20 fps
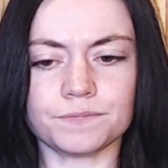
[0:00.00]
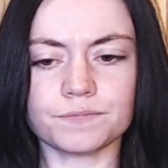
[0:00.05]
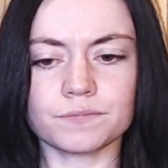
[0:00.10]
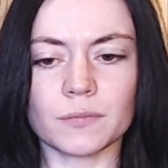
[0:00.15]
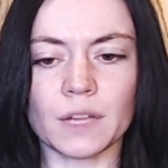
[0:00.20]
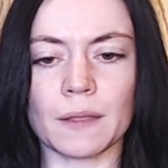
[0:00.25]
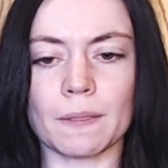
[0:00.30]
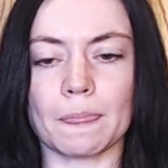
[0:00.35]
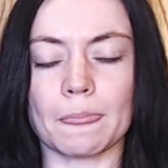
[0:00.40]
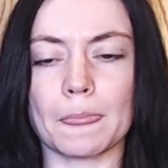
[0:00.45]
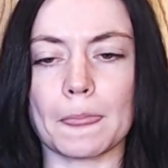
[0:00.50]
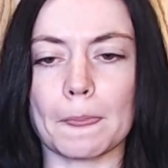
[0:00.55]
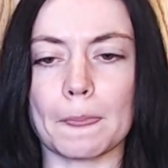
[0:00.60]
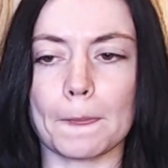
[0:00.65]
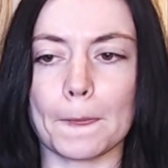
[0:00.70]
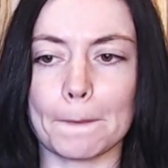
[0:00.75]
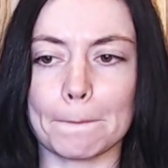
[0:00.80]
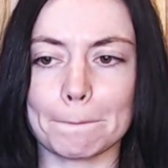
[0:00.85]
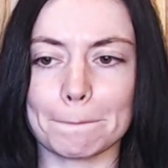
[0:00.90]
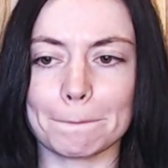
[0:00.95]
and
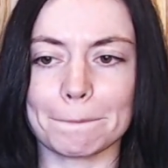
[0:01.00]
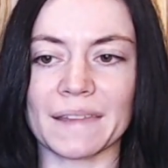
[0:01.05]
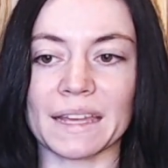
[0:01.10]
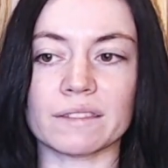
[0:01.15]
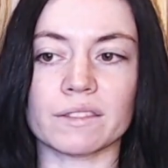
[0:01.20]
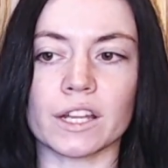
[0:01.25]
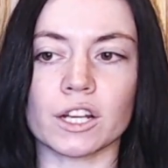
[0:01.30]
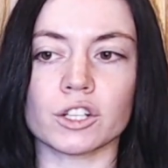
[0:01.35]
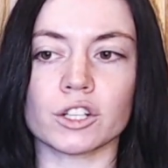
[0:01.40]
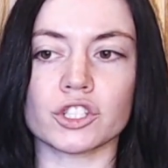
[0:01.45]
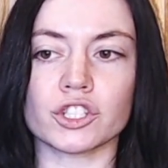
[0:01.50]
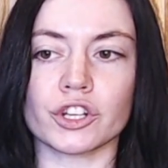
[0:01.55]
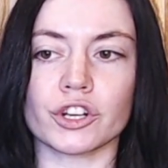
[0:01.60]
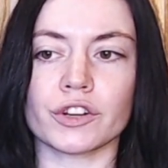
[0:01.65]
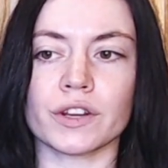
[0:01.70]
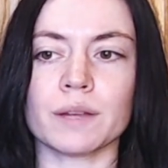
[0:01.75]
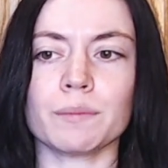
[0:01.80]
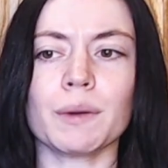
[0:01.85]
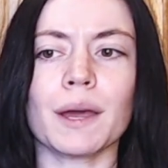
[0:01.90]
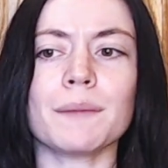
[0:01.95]
like their
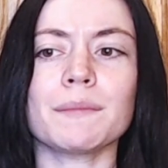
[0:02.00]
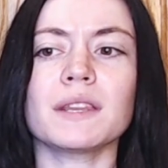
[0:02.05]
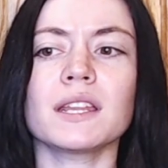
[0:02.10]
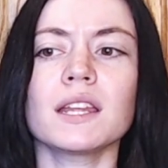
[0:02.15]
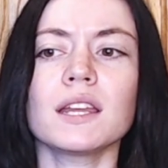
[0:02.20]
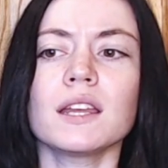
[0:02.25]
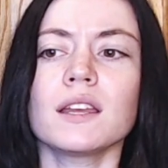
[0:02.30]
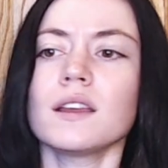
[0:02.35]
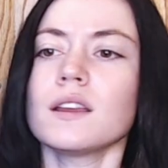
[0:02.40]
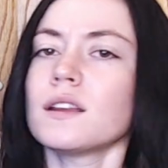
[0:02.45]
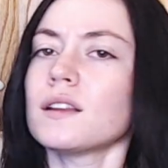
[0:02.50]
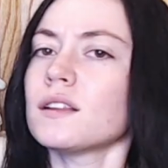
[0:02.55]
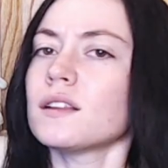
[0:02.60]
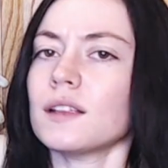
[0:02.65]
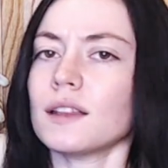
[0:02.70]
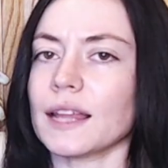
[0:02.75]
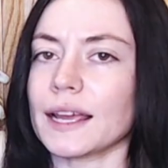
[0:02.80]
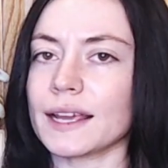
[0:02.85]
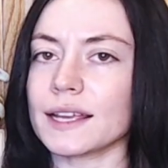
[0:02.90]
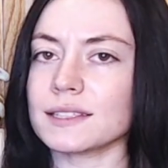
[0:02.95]
journey, but I mean
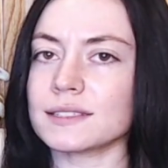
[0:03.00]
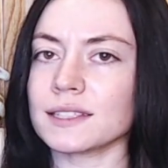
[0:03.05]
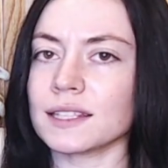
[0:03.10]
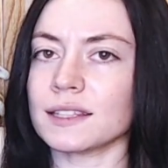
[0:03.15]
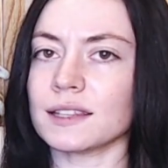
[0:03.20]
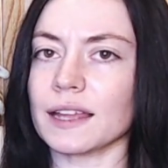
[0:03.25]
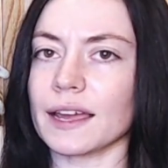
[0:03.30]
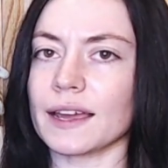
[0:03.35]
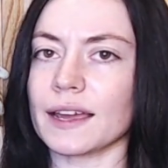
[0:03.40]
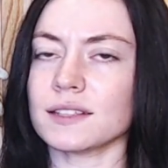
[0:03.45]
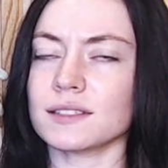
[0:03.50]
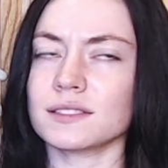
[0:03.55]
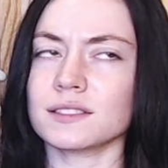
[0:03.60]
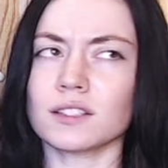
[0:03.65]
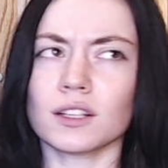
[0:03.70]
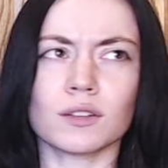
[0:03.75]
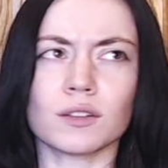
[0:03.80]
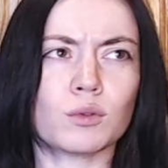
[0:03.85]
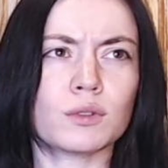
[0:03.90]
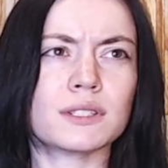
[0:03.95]
like I said last,
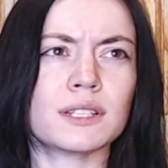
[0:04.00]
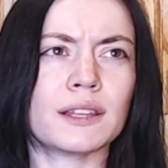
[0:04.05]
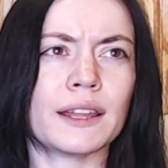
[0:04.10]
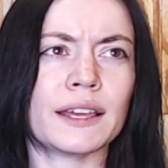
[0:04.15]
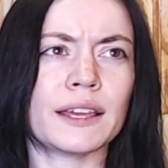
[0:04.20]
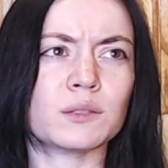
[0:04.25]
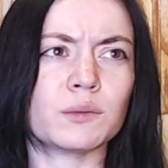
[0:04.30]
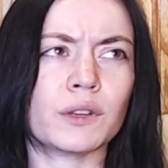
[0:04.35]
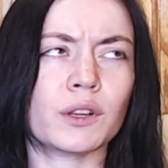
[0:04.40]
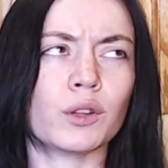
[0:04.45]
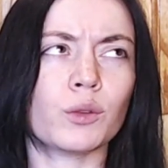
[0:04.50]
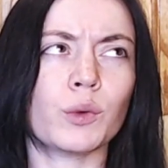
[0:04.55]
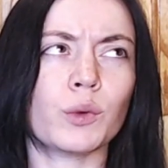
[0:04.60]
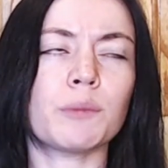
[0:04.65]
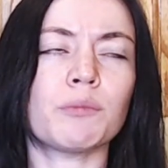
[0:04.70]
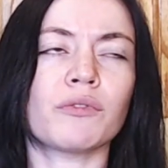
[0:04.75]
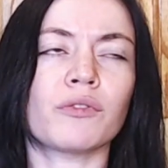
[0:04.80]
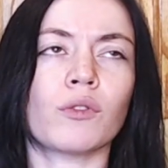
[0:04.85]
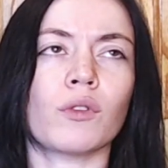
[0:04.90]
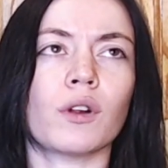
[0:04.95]
uh, was it last week or the week
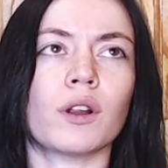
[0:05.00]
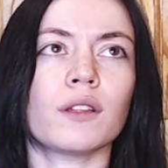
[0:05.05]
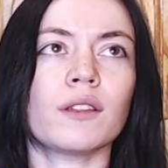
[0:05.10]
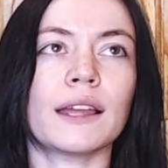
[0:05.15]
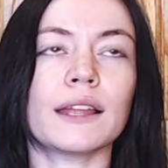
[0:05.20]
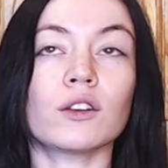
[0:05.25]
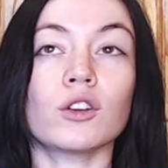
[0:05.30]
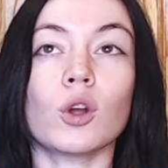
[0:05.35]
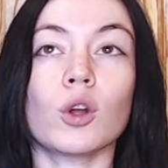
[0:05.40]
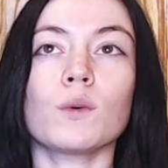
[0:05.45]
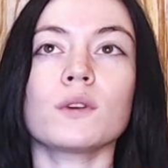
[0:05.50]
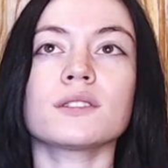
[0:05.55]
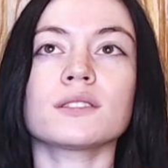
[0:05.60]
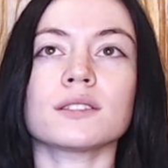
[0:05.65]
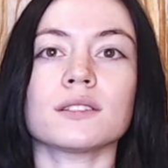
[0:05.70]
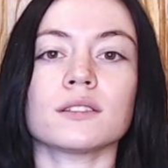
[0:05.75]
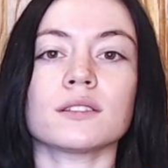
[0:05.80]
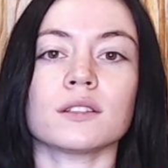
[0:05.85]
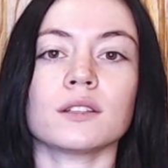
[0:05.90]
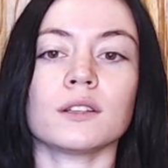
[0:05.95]
before? Like no one's
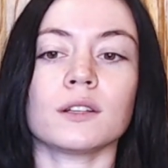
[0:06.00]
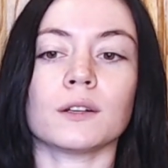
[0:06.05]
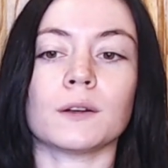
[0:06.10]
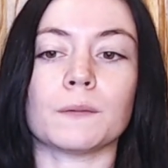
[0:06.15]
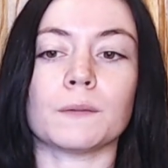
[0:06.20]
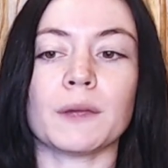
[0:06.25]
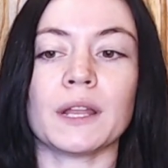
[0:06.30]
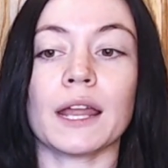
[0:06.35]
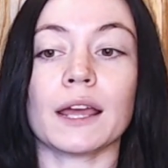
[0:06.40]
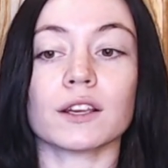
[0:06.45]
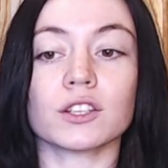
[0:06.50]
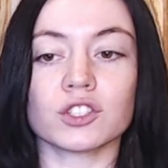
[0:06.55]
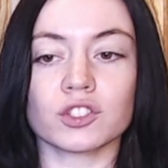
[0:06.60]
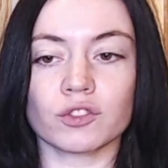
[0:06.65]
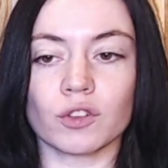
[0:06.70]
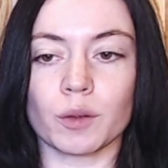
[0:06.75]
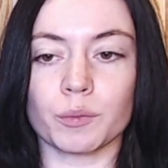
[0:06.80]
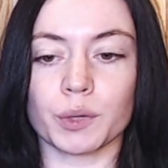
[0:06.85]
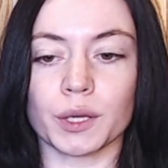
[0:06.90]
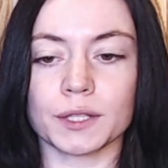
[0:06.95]
a um, an
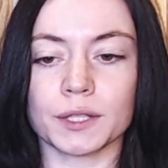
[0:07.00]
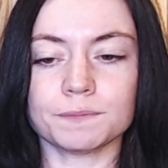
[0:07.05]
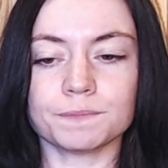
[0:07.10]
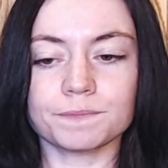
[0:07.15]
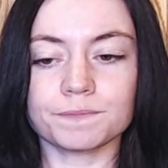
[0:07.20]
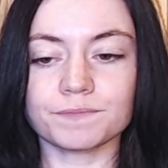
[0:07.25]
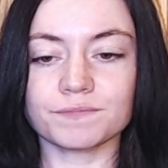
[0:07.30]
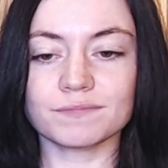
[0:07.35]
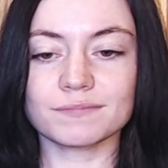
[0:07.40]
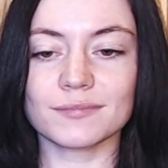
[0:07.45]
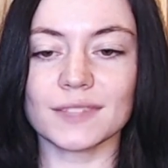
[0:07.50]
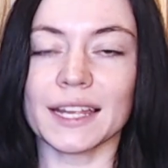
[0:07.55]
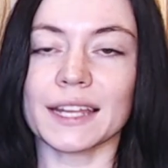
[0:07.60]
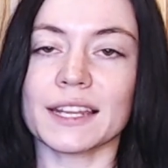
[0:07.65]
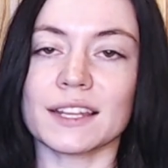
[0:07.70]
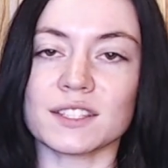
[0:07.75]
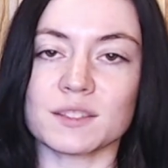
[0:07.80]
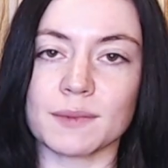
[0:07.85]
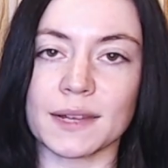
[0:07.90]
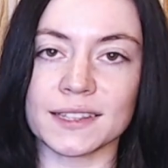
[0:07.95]
extra, but it
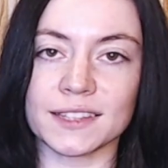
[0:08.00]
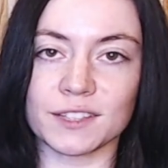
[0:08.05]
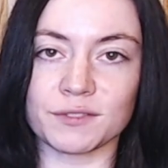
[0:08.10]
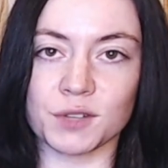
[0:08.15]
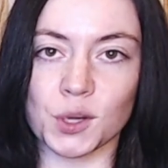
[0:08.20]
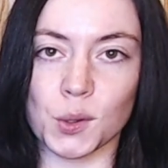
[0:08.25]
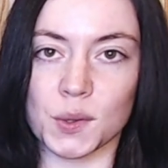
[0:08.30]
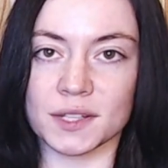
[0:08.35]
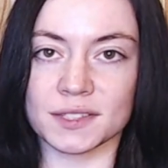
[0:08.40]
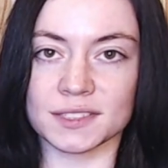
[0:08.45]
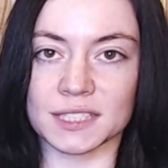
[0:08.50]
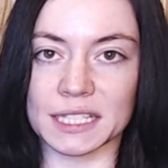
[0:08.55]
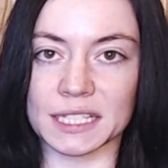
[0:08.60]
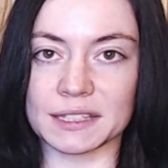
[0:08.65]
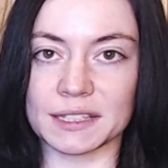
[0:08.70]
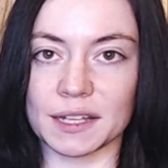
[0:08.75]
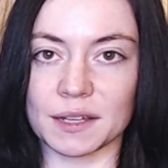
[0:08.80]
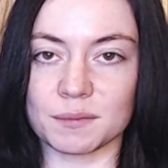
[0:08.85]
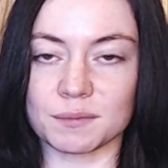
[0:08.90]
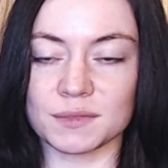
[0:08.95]
is mainly focused on
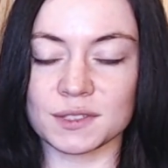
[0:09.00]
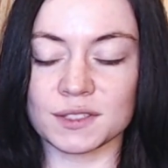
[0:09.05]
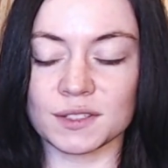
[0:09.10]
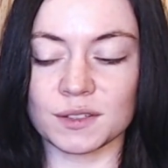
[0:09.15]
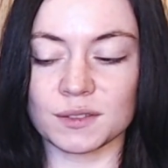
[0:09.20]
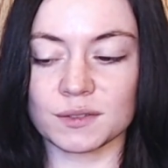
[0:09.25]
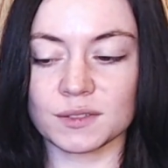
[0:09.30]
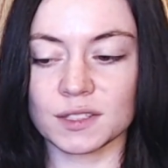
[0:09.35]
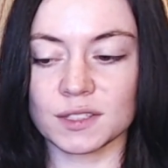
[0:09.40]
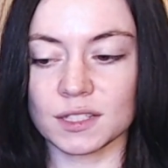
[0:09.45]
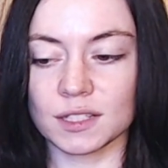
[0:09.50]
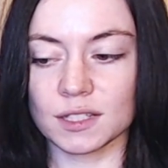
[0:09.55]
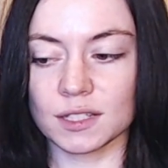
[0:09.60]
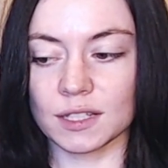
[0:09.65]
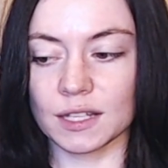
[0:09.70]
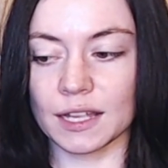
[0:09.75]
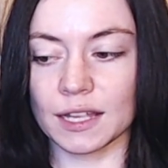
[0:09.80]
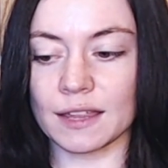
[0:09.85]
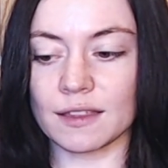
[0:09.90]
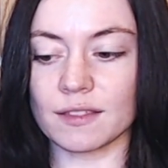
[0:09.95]
them. So,
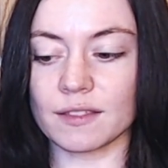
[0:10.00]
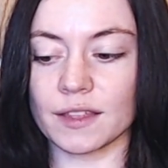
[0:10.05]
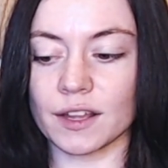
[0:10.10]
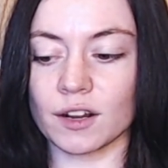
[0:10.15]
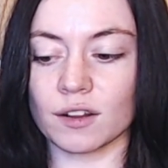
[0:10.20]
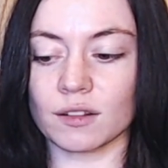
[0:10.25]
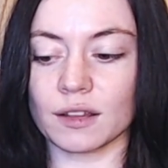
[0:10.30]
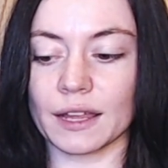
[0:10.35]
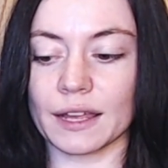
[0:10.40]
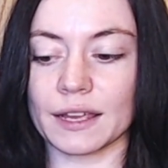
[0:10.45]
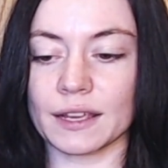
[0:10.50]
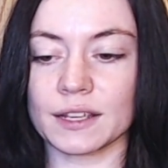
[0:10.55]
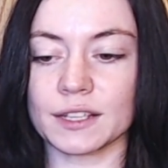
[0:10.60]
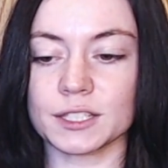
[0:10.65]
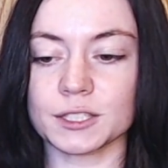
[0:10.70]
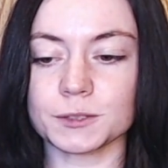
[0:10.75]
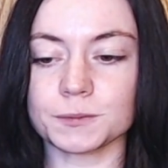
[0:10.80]
and they're like,